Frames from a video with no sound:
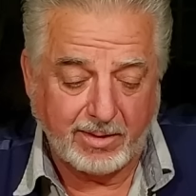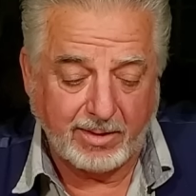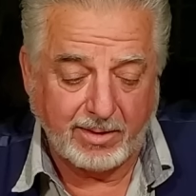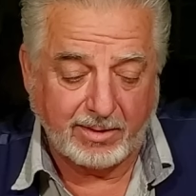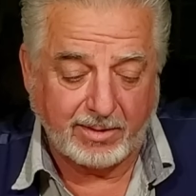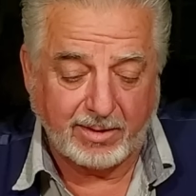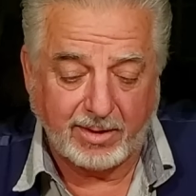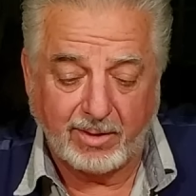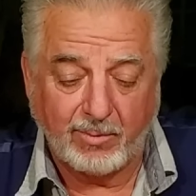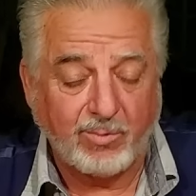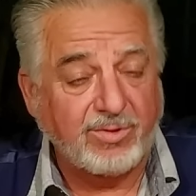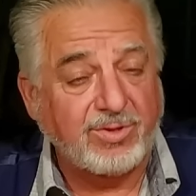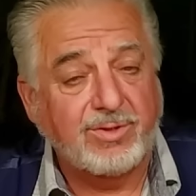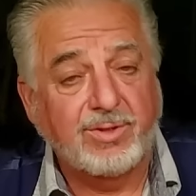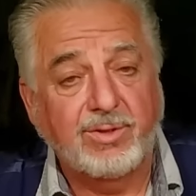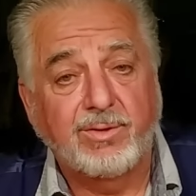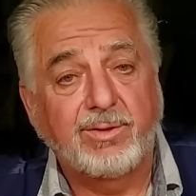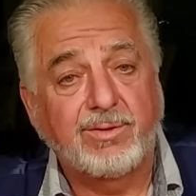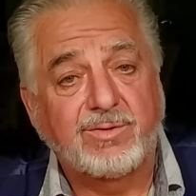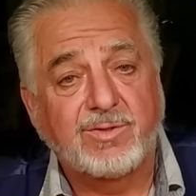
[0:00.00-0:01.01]
it was
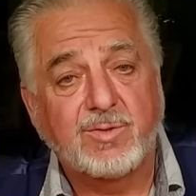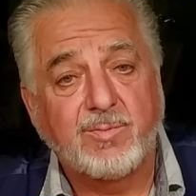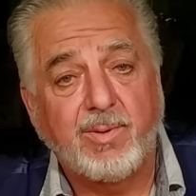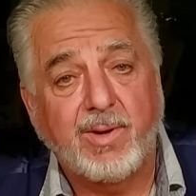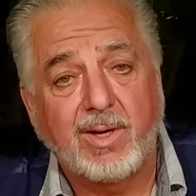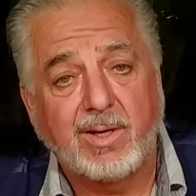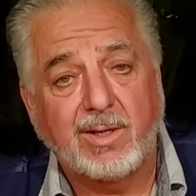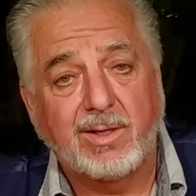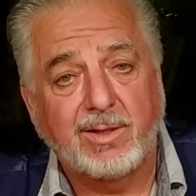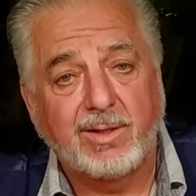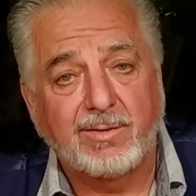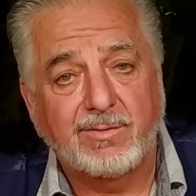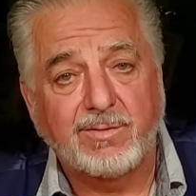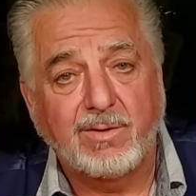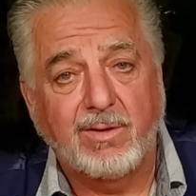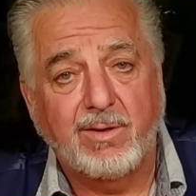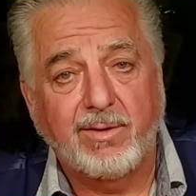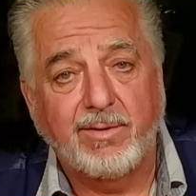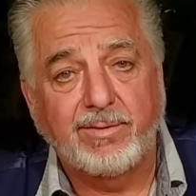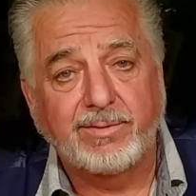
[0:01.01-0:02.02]
still in spec, and it's
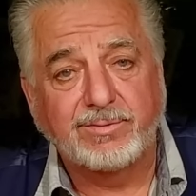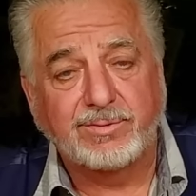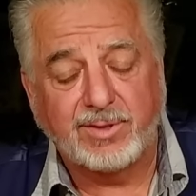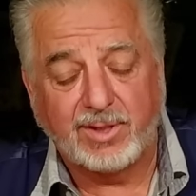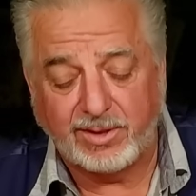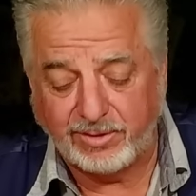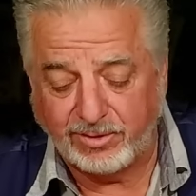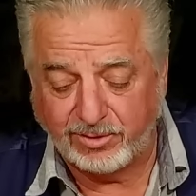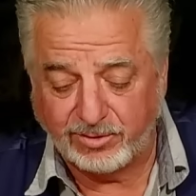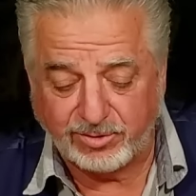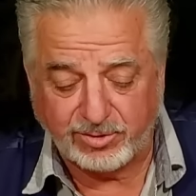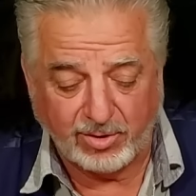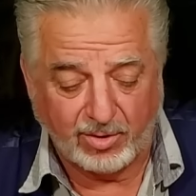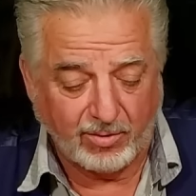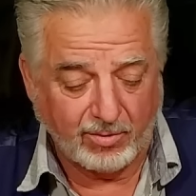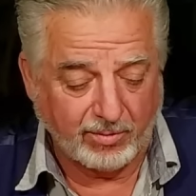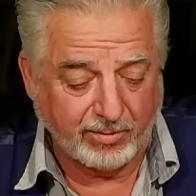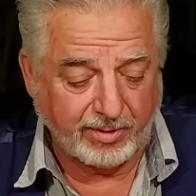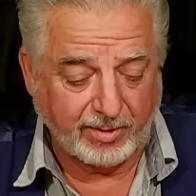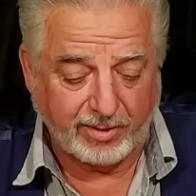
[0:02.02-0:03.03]
110 years
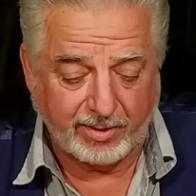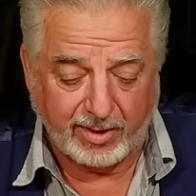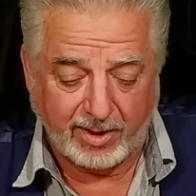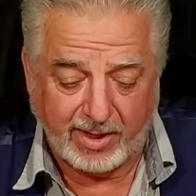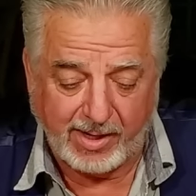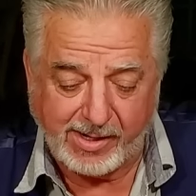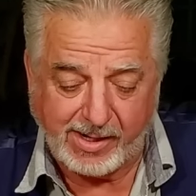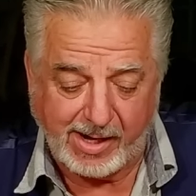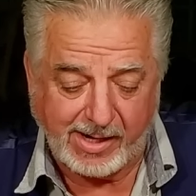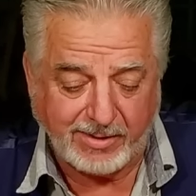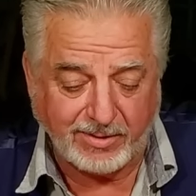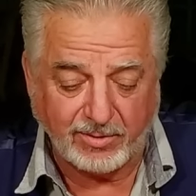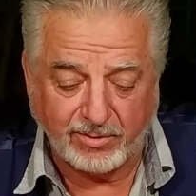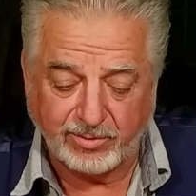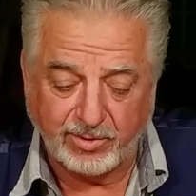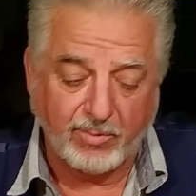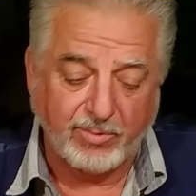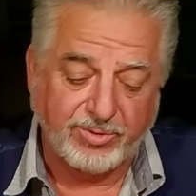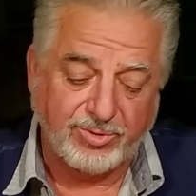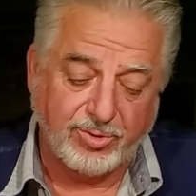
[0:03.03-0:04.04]
old, and I
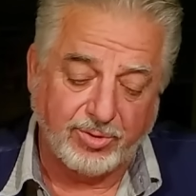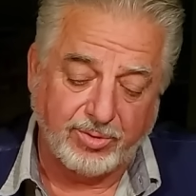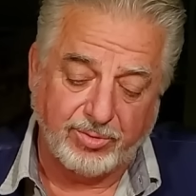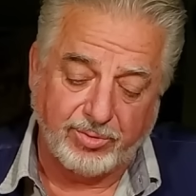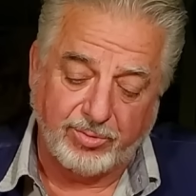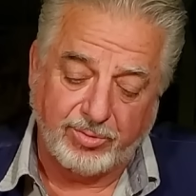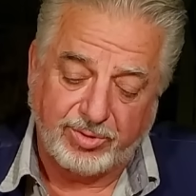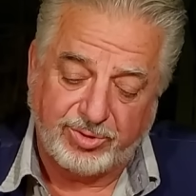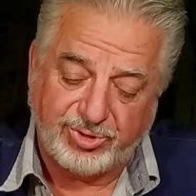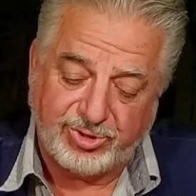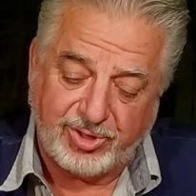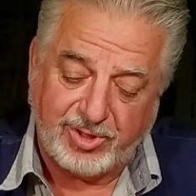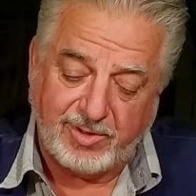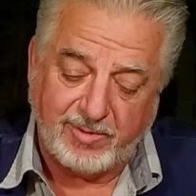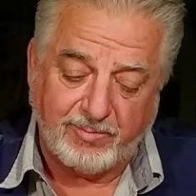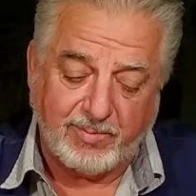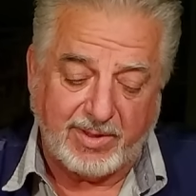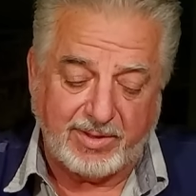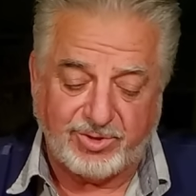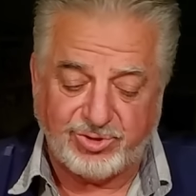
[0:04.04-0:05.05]
don't know what you're going to
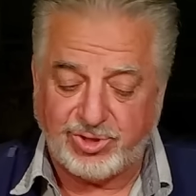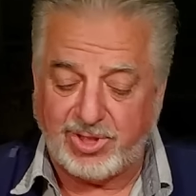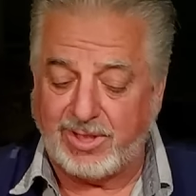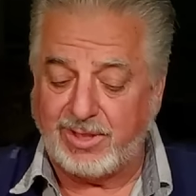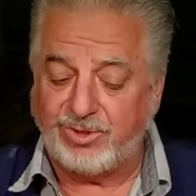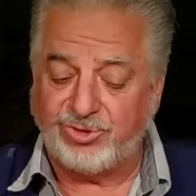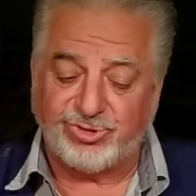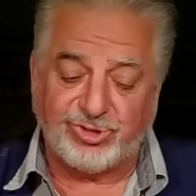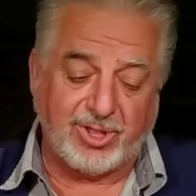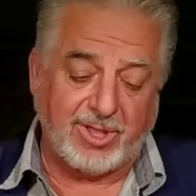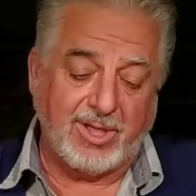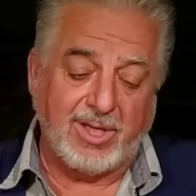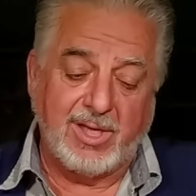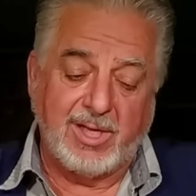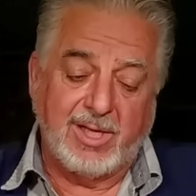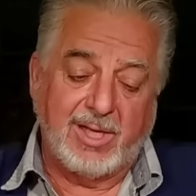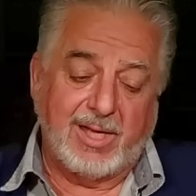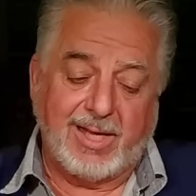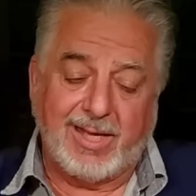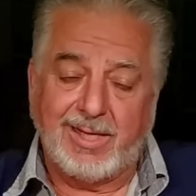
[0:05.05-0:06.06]
achieve by changing
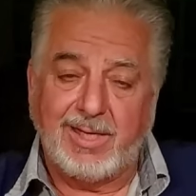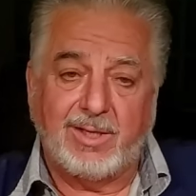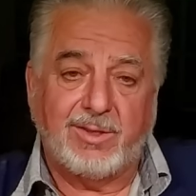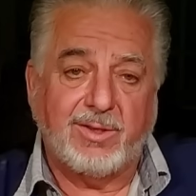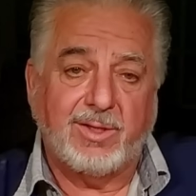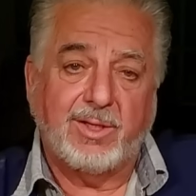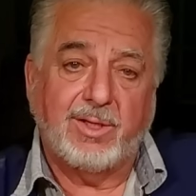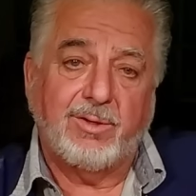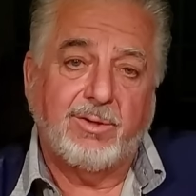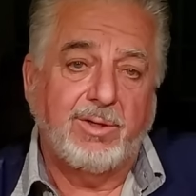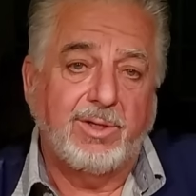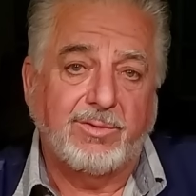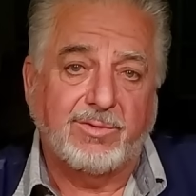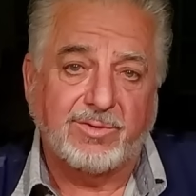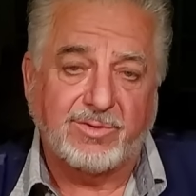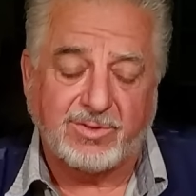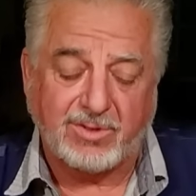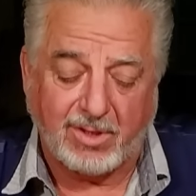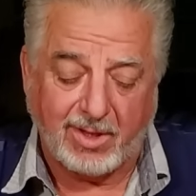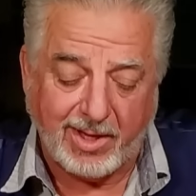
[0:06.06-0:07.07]
anything
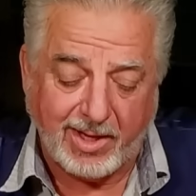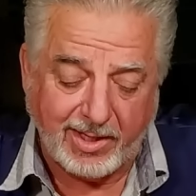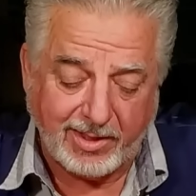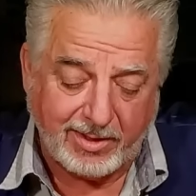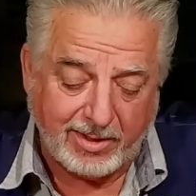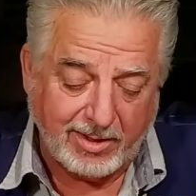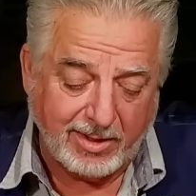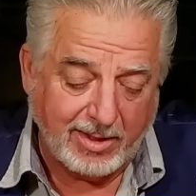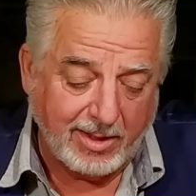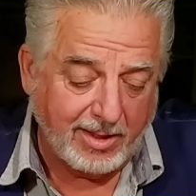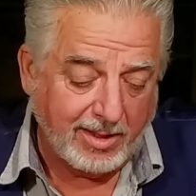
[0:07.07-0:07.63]
underneath the slide.